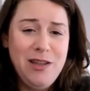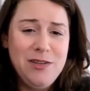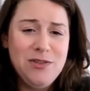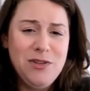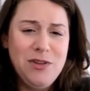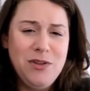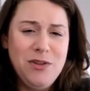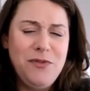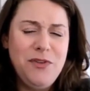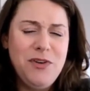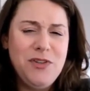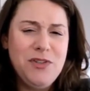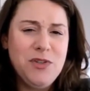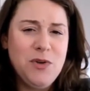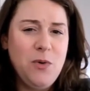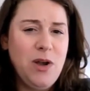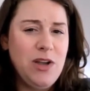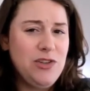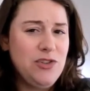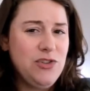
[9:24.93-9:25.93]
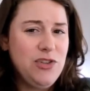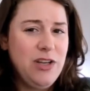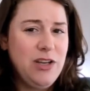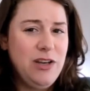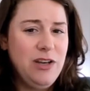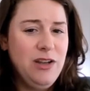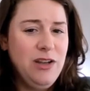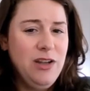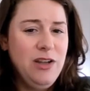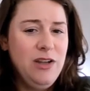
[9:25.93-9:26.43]
So the first
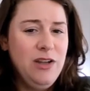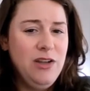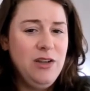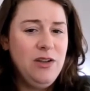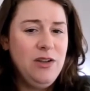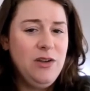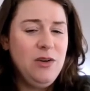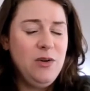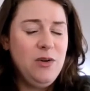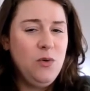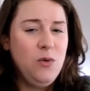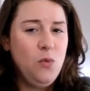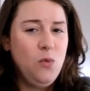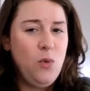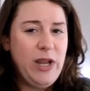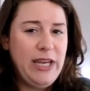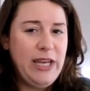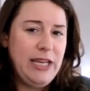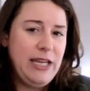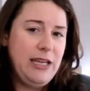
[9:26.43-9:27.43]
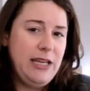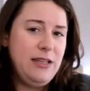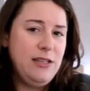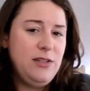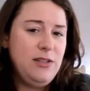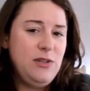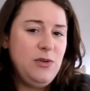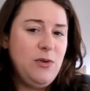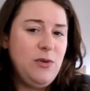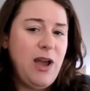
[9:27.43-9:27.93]
question we
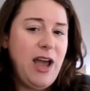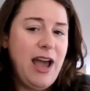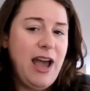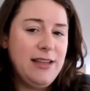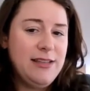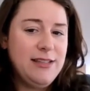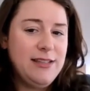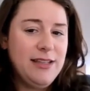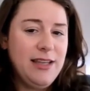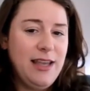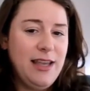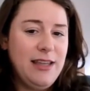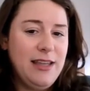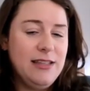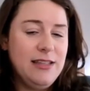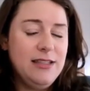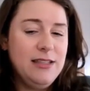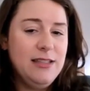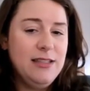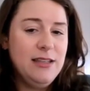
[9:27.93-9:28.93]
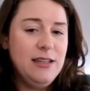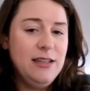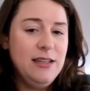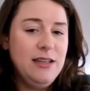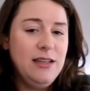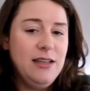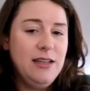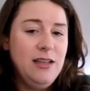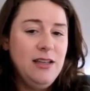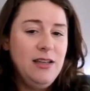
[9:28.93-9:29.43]
need to ask is,
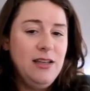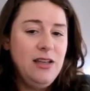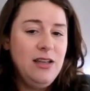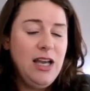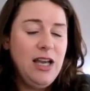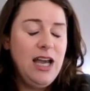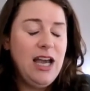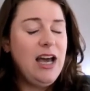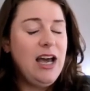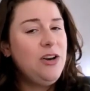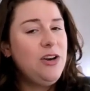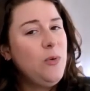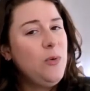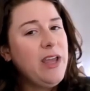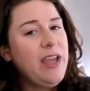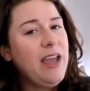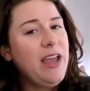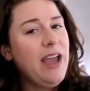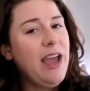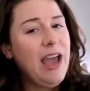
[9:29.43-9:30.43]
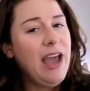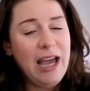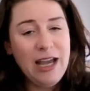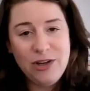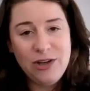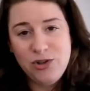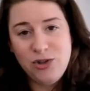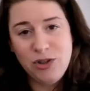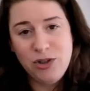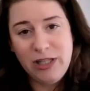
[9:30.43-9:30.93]
how do we
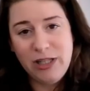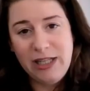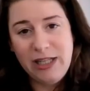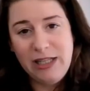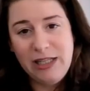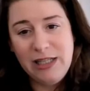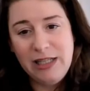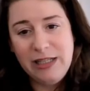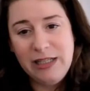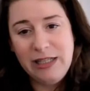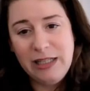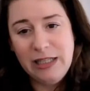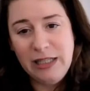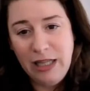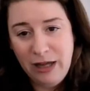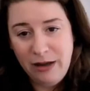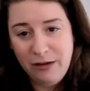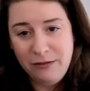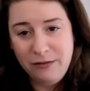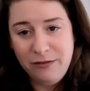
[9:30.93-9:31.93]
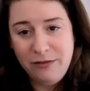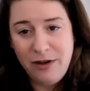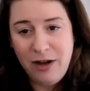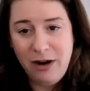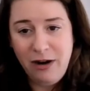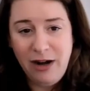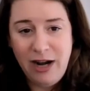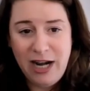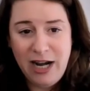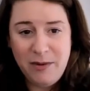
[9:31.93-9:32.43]
actually love
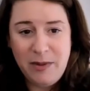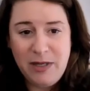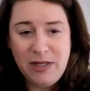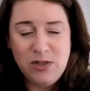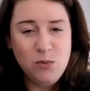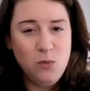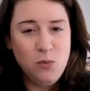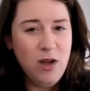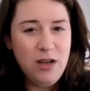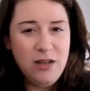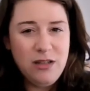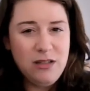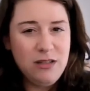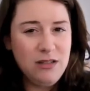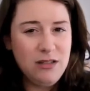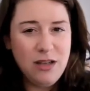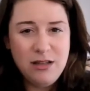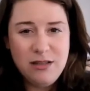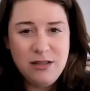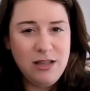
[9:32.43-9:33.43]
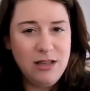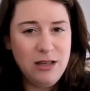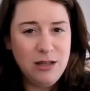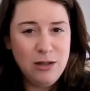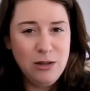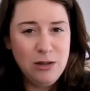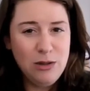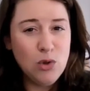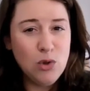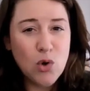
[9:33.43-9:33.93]
our enemies? What does it
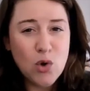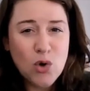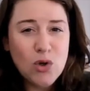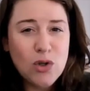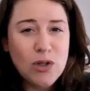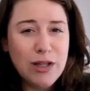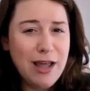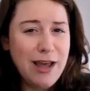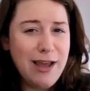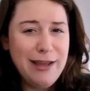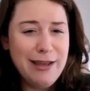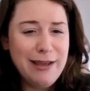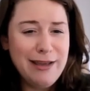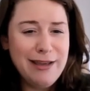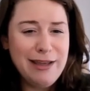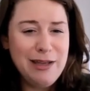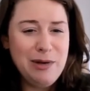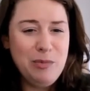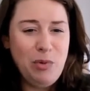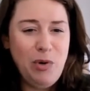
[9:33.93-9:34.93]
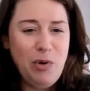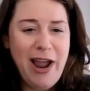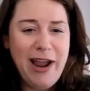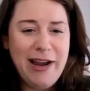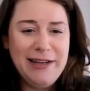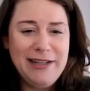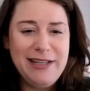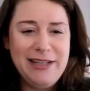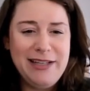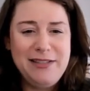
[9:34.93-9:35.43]
look like in
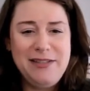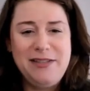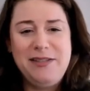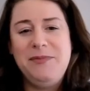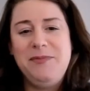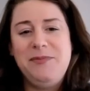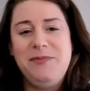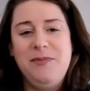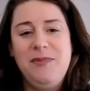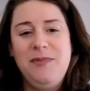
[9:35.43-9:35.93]
practice?